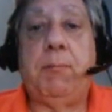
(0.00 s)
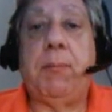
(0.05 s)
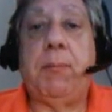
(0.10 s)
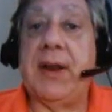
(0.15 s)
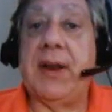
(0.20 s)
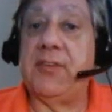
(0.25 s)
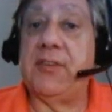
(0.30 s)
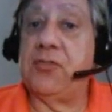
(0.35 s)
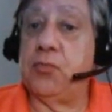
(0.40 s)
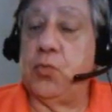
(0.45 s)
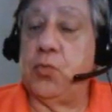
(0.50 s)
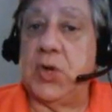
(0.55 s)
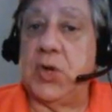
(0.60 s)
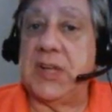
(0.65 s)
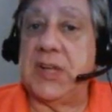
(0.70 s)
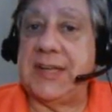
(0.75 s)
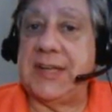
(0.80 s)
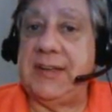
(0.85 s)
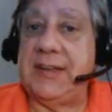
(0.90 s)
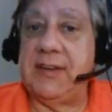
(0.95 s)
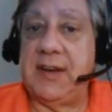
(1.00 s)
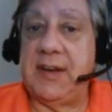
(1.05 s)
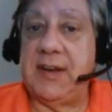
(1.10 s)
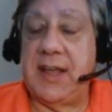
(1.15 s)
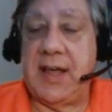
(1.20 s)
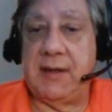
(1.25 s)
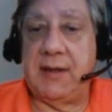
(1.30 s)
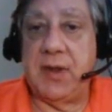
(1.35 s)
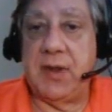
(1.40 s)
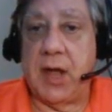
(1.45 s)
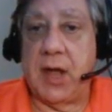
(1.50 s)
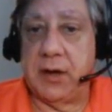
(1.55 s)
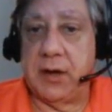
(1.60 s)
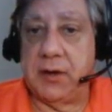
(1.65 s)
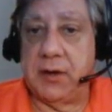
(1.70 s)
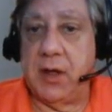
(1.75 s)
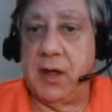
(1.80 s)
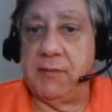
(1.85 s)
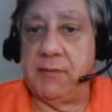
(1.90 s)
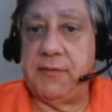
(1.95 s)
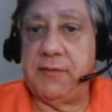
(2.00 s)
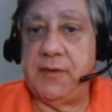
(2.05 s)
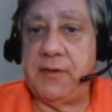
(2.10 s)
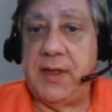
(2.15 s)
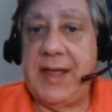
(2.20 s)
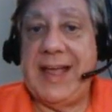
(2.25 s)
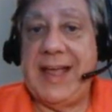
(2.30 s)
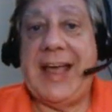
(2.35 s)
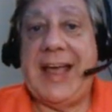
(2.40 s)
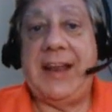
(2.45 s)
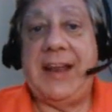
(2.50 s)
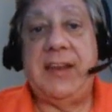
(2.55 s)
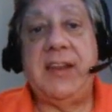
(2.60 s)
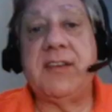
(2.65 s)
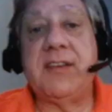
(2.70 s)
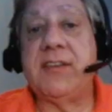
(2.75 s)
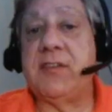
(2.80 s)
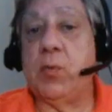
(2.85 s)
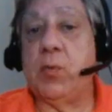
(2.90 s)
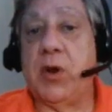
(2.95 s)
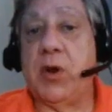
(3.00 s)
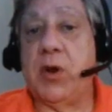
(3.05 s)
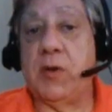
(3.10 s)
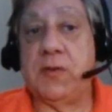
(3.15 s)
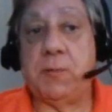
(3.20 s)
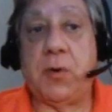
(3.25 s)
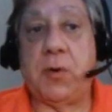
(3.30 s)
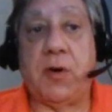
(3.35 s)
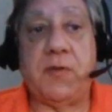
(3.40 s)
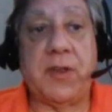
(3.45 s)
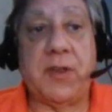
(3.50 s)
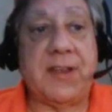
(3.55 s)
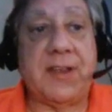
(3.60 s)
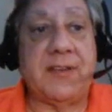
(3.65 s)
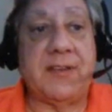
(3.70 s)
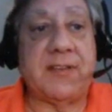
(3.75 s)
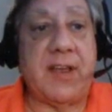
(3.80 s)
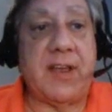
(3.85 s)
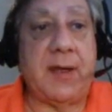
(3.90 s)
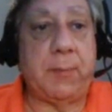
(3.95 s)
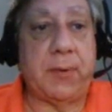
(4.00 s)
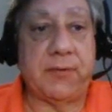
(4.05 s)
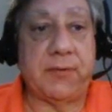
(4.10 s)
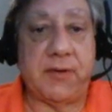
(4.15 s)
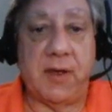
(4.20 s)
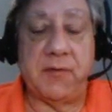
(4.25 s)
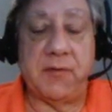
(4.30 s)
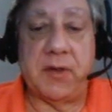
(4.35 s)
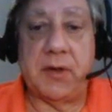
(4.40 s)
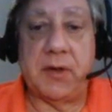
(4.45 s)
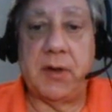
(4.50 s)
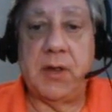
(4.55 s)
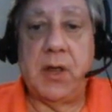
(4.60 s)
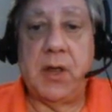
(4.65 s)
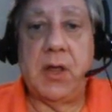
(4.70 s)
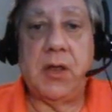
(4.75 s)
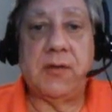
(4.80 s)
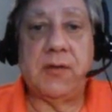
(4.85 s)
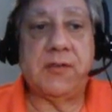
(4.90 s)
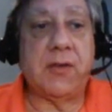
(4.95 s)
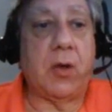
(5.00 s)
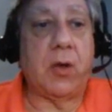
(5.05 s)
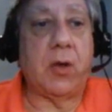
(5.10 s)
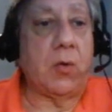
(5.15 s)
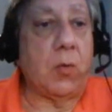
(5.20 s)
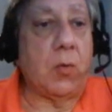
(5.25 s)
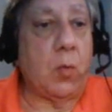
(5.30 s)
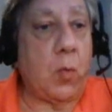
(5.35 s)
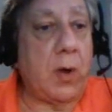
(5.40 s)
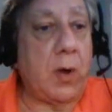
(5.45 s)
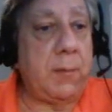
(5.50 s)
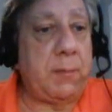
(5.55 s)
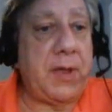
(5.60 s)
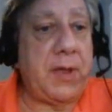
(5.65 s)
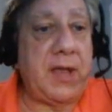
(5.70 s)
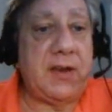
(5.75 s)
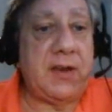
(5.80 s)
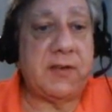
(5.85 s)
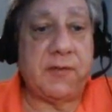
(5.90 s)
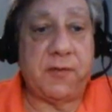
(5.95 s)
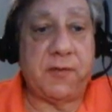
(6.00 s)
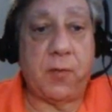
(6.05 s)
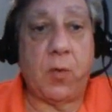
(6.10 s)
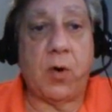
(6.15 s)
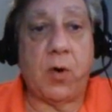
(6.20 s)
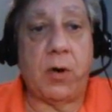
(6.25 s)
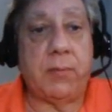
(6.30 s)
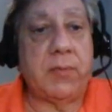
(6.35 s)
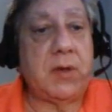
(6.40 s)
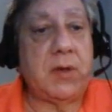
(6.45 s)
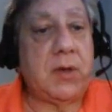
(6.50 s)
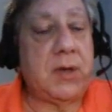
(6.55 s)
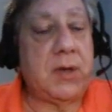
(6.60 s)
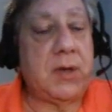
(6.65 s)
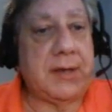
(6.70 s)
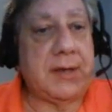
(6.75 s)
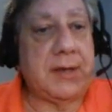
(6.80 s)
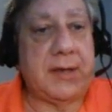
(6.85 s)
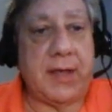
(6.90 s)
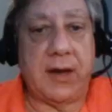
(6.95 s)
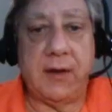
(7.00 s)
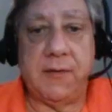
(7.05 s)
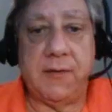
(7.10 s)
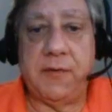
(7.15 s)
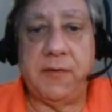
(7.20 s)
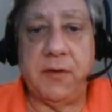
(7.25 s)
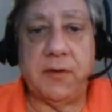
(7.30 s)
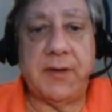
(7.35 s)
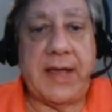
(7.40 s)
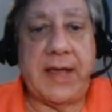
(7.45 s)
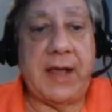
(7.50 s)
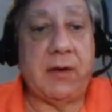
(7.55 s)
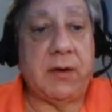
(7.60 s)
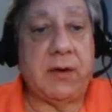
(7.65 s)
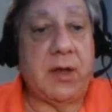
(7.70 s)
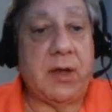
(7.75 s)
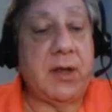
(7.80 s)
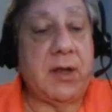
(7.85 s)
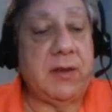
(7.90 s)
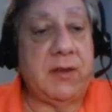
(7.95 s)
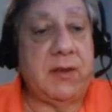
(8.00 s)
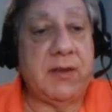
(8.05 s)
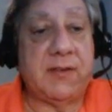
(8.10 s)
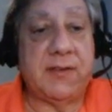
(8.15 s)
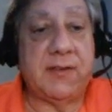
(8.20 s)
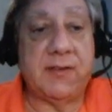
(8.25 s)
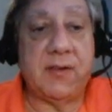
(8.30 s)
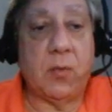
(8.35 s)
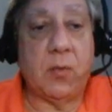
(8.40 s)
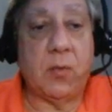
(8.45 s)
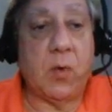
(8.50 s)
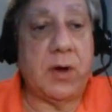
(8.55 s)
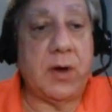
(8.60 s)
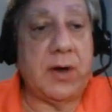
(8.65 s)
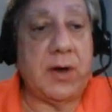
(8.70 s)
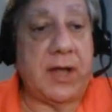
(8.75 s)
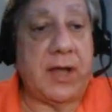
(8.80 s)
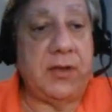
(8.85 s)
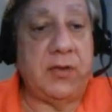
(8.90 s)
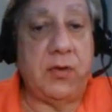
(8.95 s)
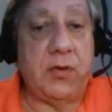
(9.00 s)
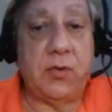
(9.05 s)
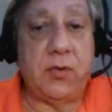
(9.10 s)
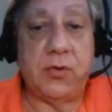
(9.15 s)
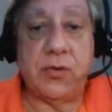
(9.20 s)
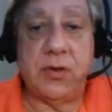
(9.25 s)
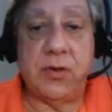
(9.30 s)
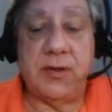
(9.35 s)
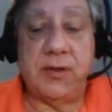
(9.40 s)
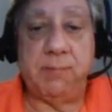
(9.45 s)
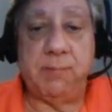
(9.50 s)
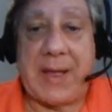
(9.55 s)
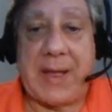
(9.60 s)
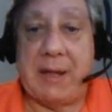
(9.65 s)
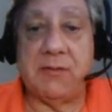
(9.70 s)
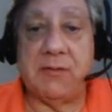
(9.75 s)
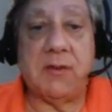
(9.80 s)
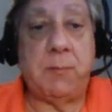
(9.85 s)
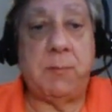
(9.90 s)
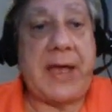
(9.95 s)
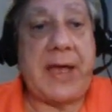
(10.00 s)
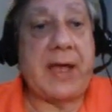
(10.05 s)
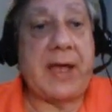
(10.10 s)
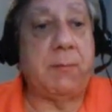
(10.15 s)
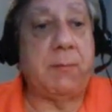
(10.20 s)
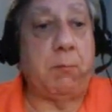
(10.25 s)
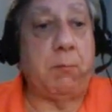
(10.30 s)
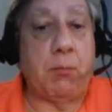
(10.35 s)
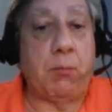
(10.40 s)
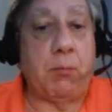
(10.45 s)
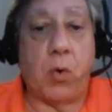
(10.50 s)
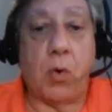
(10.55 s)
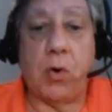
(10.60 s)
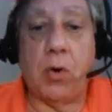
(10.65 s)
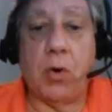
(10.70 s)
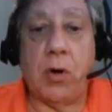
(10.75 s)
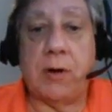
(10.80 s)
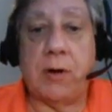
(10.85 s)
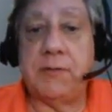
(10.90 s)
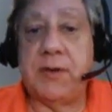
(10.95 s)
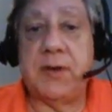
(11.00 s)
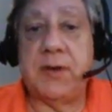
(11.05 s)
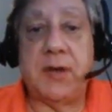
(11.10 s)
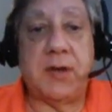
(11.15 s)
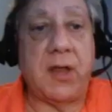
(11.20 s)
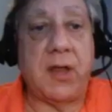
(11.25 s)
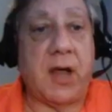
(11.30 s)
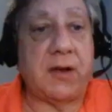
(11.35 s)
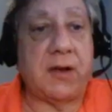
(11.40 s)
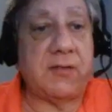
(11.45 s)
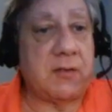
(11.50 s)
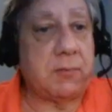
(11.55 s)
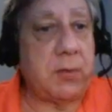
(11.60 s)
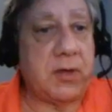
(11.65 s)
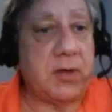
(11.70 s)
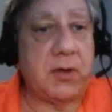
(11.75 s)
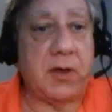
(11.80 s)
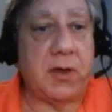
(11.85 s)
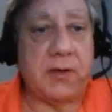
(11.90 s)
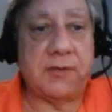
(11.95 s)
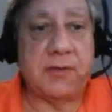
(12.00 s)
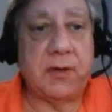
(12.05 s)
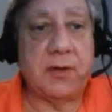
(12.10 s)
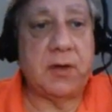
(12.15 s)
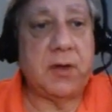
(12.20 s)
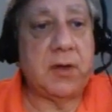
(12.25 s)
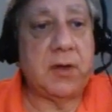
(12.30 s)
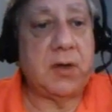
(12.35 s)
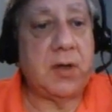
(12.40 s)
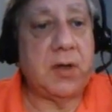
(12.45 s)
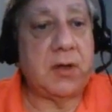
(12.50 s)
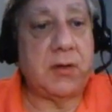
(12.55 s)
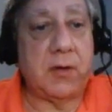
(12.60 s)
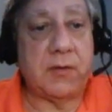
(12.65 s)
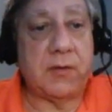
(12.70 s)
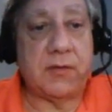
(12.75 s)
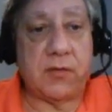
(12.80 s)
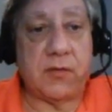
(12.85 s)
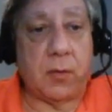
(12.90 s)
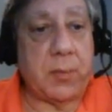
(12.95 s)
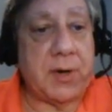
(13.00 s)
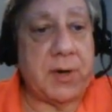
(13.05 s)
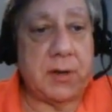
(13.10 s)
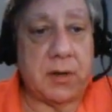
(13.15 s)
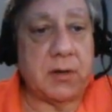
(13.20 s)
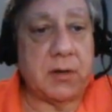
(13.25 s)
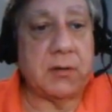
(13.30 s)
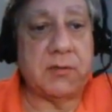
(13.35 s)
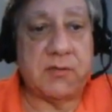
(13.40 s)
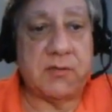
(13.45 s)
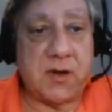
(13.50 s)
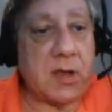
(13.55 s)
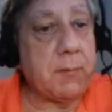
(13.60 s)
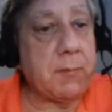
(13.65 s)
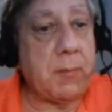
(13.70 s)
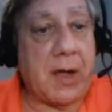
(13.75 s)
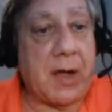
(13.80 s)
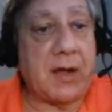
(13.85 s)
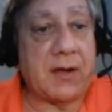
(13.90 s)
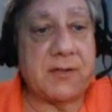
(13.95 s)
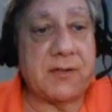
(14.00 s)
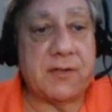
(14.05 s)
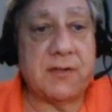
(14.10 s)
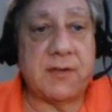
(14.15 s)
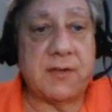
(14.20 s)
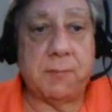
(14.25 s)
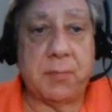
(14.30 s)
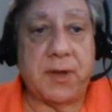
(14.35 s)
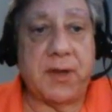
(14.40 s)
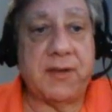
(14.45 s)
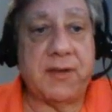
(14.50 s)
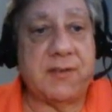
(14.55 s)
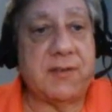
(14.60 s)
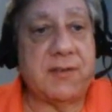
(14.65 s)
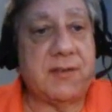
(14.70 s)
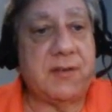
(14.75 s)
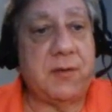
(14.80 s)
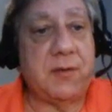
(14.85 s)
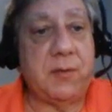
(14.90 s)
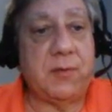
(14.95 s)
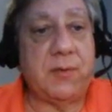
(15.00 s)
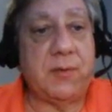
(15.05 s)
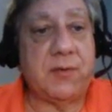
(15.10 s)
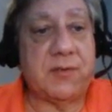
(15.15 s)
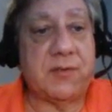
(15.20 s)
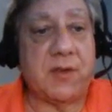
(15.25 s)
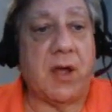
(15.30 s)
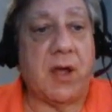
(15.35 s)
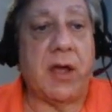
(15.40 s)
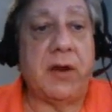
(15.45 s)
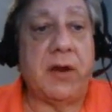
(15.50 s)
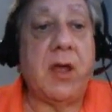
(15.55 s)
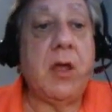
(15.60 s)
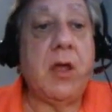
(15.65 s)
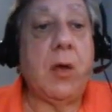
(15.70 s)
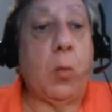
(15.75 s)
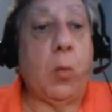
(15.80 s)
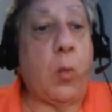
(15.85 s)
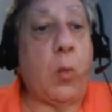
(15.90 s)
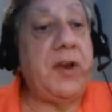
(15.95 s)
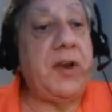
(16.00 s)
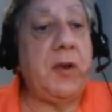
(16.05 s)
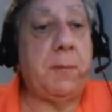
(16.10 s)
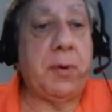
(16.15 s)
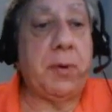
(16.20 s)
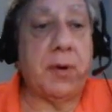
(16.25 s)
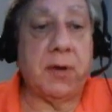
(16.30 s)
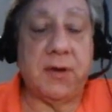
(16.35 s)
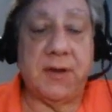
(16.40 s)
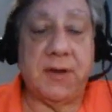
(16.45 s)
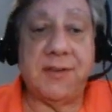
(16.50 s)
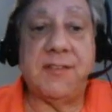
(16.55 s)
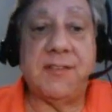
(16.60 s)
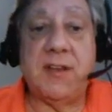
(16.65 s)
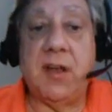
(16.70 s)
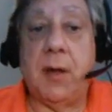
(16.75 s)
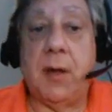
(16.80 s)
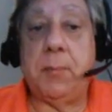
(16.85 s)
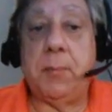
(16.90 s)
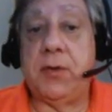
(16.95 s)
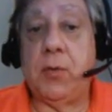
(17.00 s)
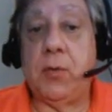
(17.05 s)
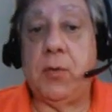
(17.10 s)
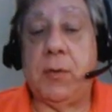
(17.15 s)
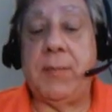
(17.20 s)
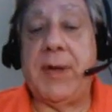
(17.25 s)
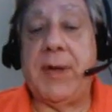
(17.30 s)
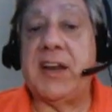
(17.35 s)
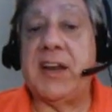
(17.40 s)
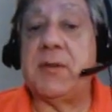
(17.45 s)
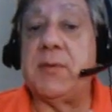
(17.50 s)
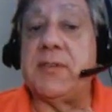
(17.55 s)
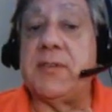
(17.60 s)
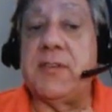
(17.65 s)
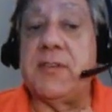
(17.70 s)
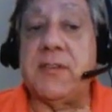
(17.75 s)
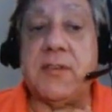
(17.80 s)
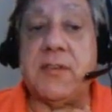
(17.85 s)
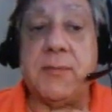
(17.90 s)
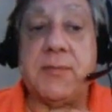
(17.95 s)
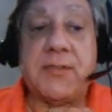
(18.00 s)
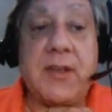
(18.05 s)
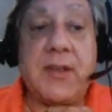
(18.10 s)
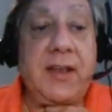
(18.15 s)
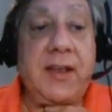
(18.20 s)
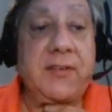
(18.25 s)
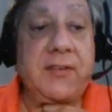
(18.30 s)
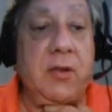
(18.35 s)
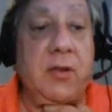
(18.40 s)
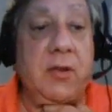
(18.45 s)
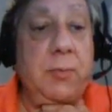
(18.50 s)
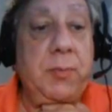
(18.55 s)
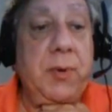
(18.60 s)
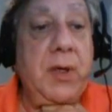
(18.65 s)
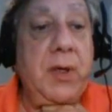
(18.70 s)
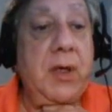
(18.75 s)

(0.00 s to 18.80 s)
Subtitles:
but it's real easy to have not enough. And this is one of those perfect examples of it. So 1-page form, get it filled out. This is the one I usually bounce back more often than not, just because there's so many little check boxes and places to sign. When you put a listing up into our management system, SkySlope,